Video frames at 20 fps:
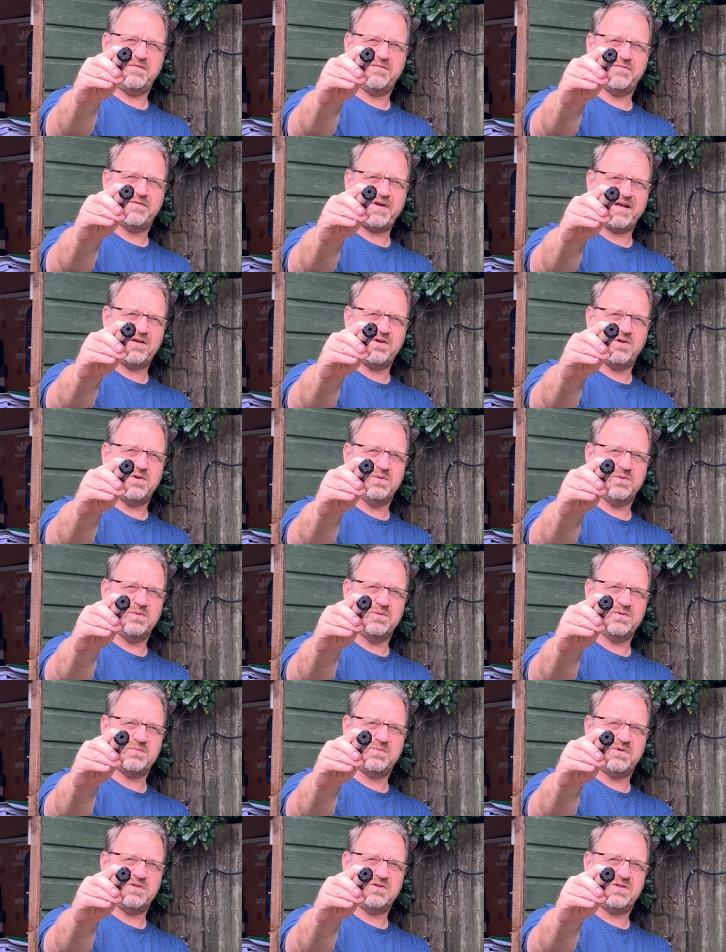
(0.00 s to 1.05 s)

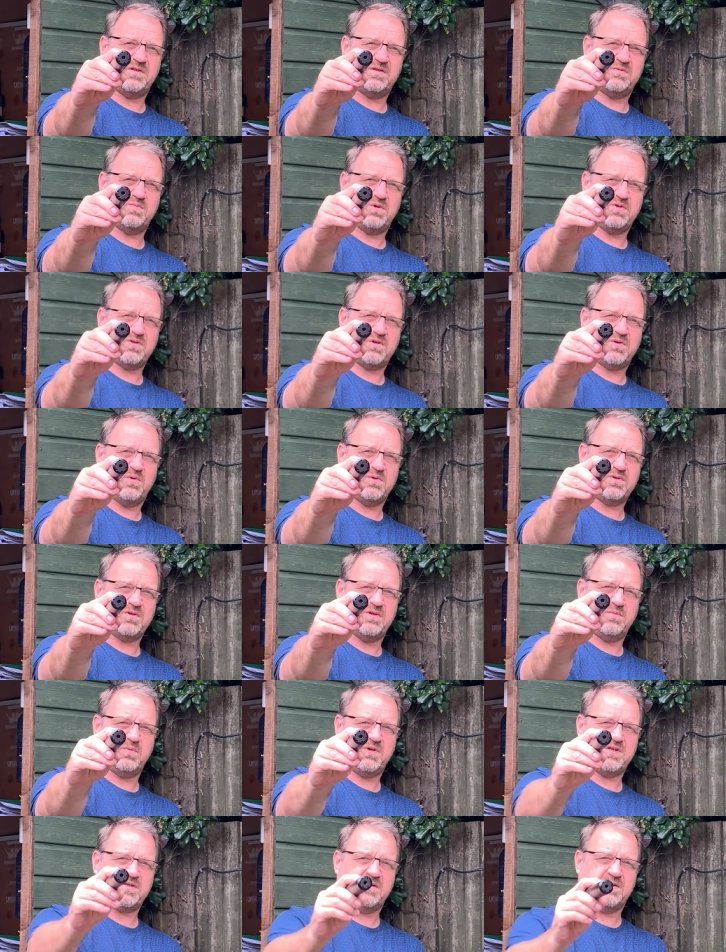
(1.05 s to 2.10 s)
holes, which is what's causing the
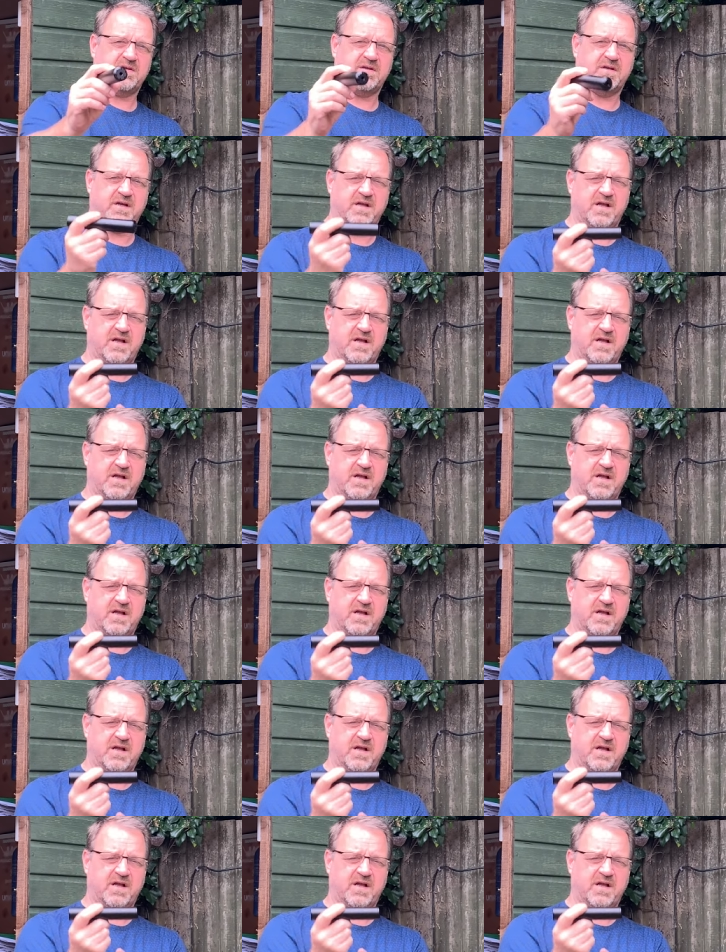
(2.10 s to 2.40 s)
whistling.